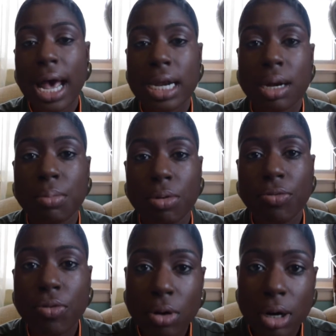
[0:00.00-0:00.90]
at number
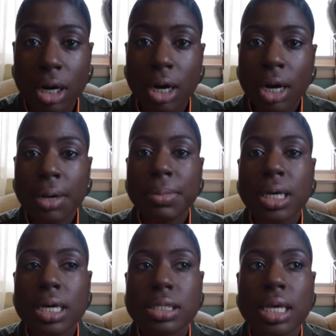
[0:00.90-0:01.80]
4
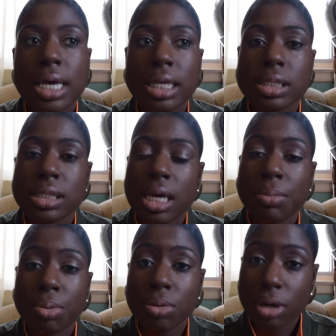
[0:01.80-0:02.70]
because it's
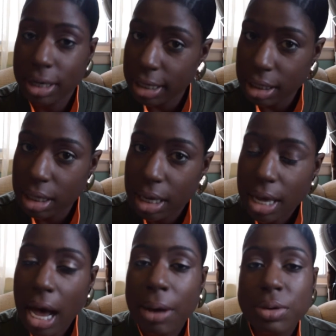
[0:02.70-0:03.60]
important.
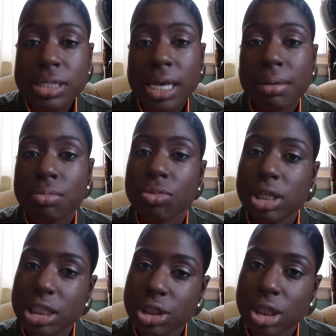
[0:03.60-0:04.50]
I would say
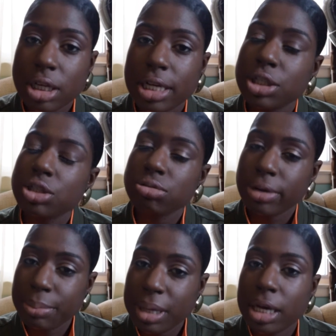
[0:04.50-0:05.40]
moisture and
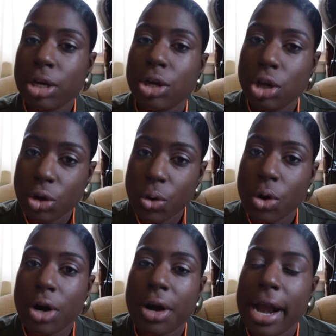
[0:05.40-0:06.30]
trimming
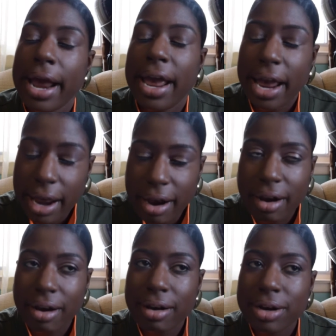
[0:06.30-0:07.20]
your
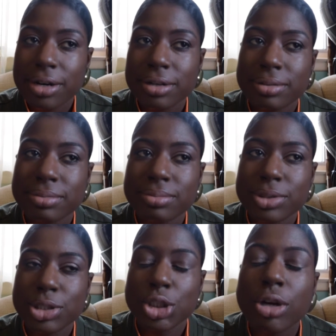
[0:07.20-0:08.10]
hair.
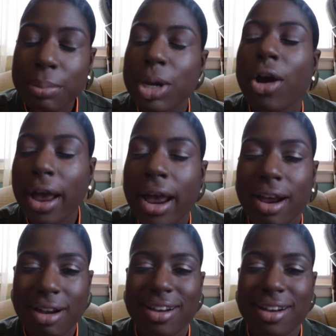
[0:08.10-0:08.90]
Trim your hair.